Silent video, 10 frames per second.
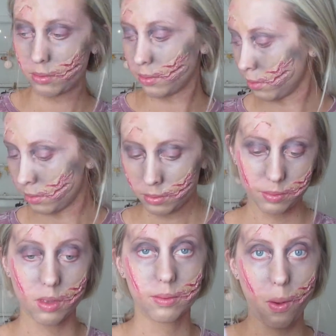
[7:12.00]
Alright, and
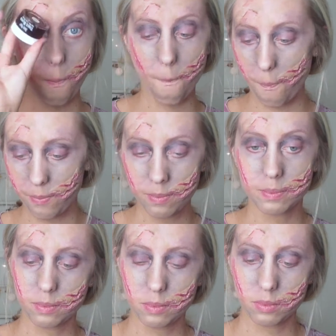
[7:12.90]
this is what brings the
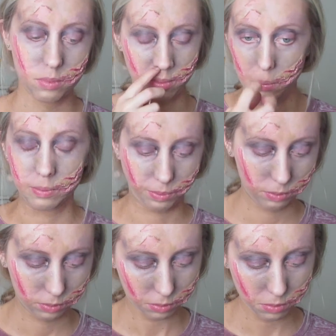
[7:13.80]
look
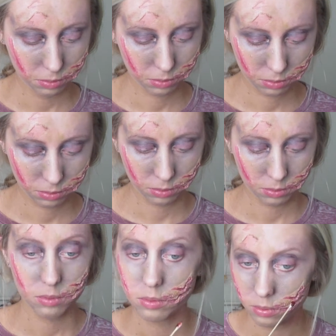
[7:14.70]
together. It
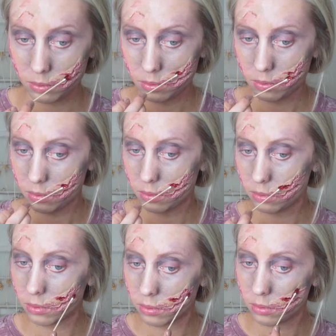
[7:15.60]
is time for
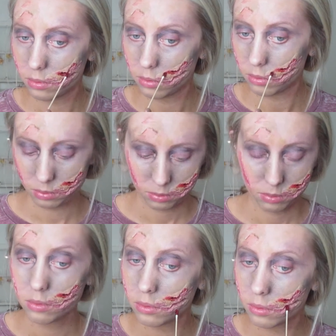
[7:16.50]
some fake
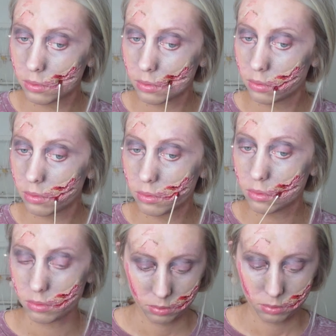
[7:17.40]

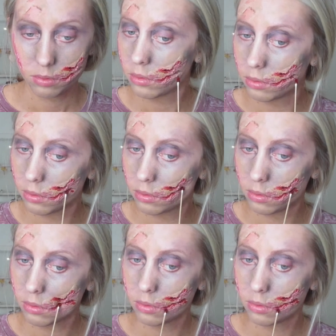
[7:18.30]
blood, my favorite.